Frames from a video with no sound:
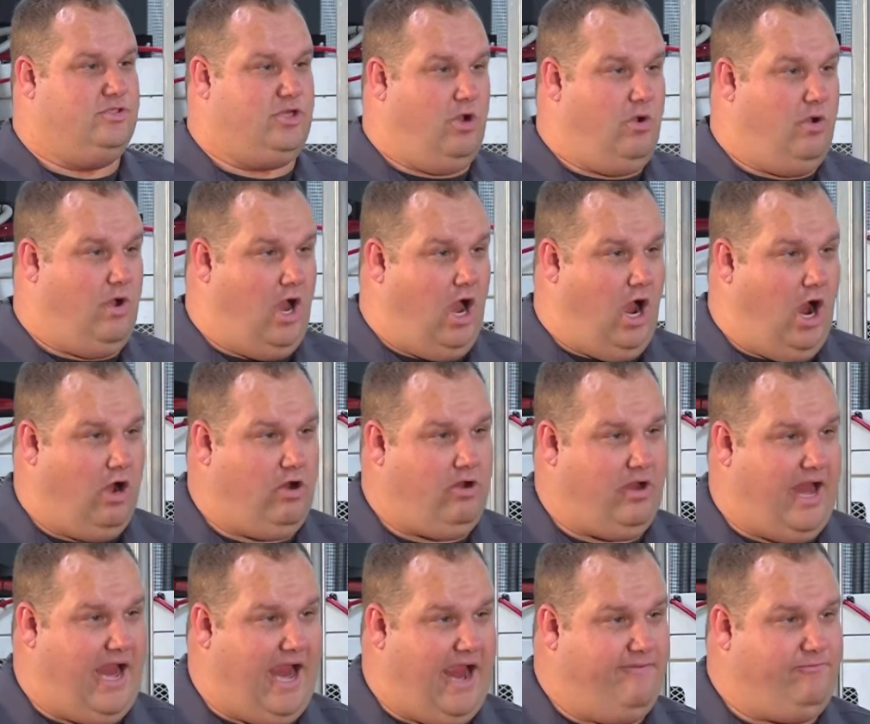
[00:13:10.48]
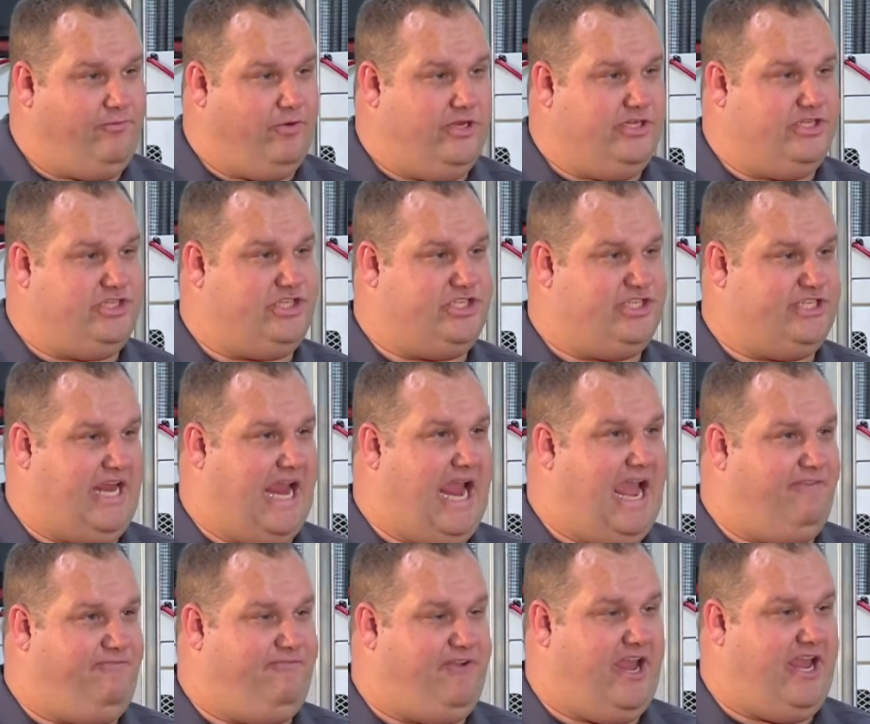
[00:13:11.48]
So our average
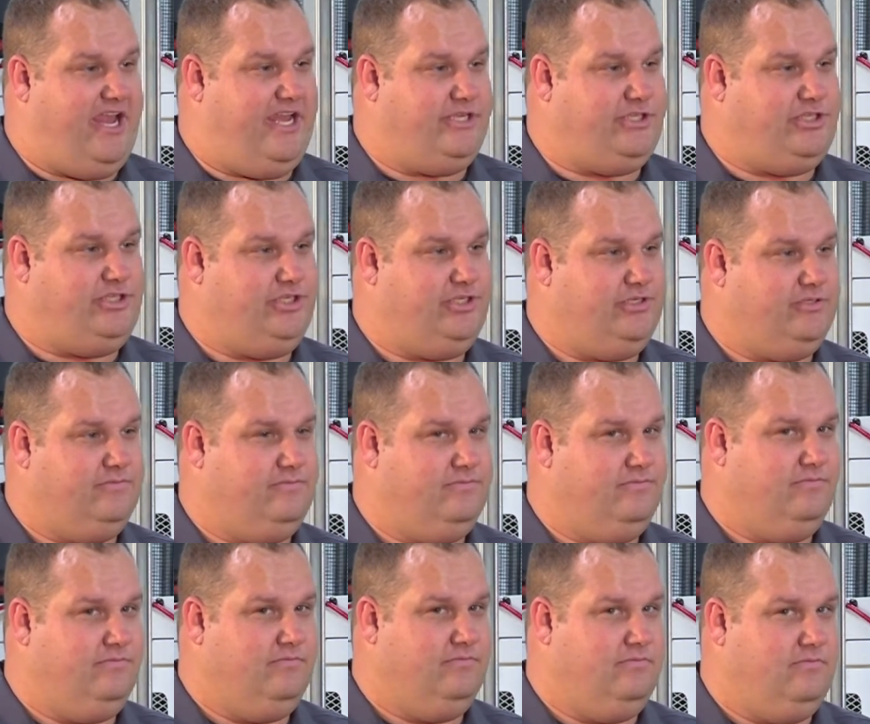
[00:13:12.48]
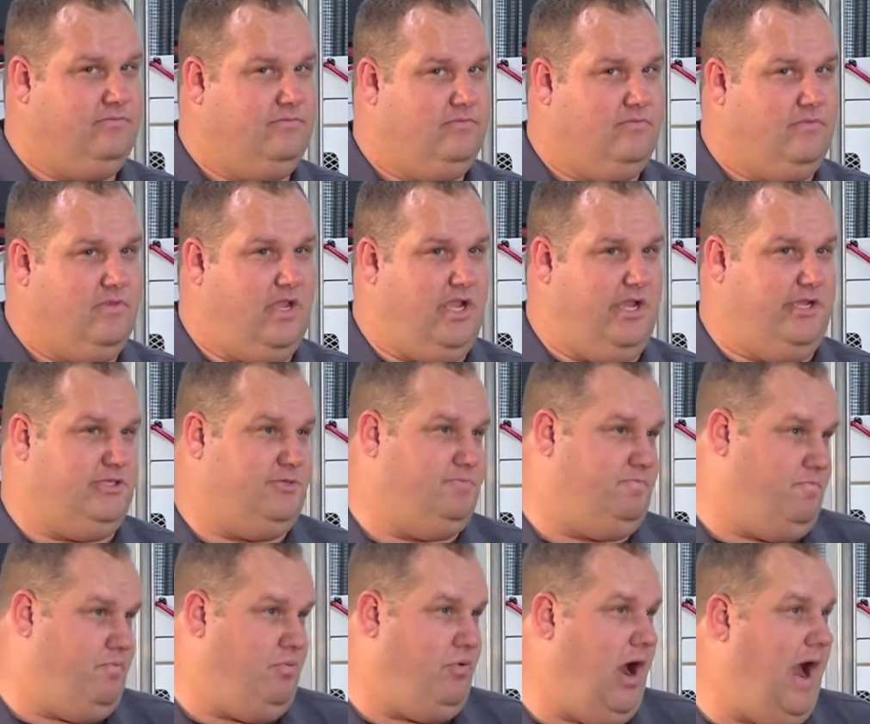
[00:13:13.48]
staff age is
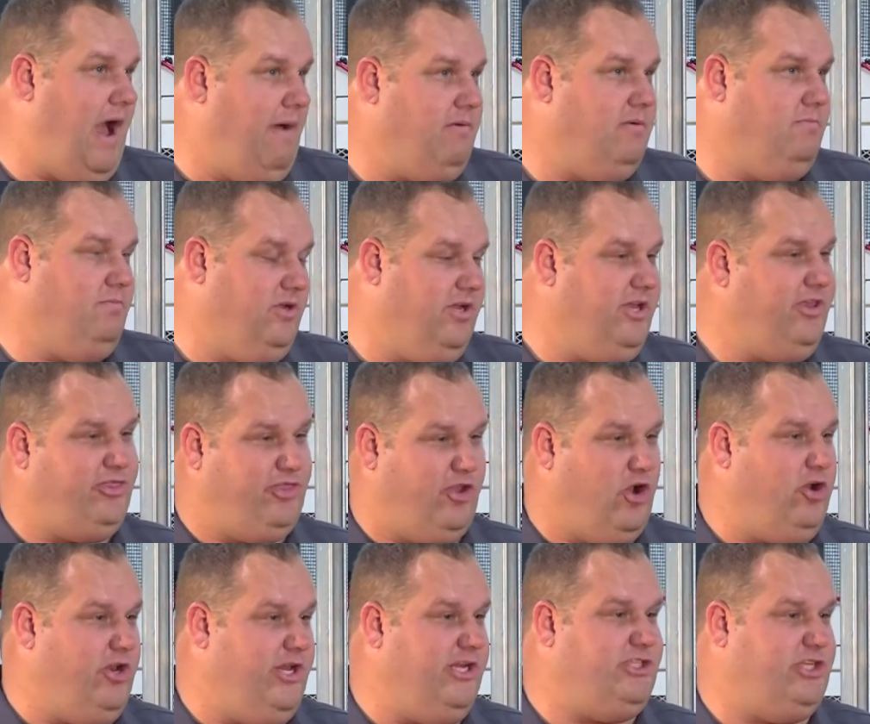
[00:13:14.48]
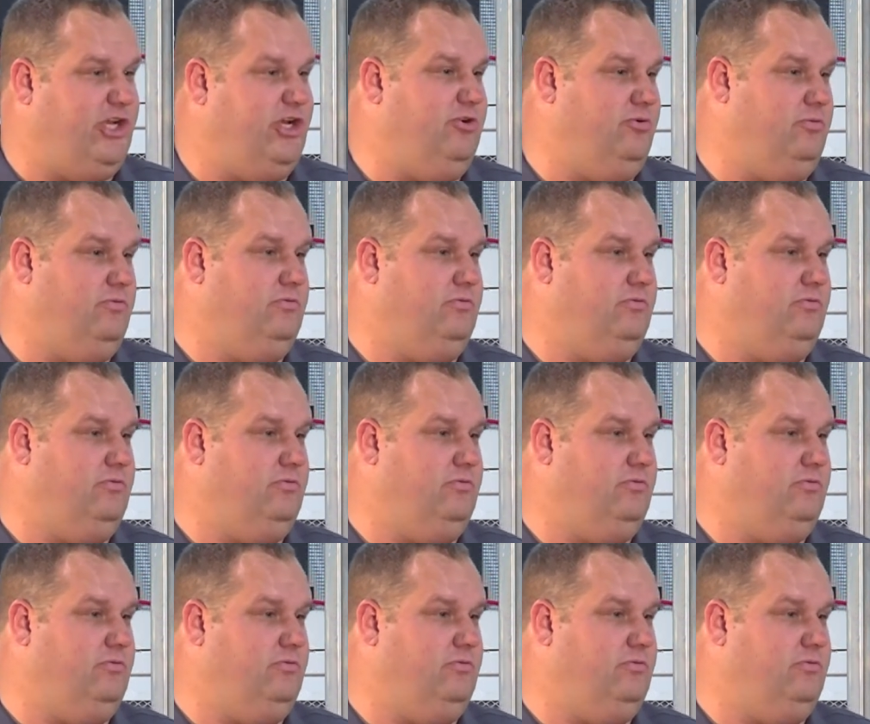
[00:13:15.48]
probably 32.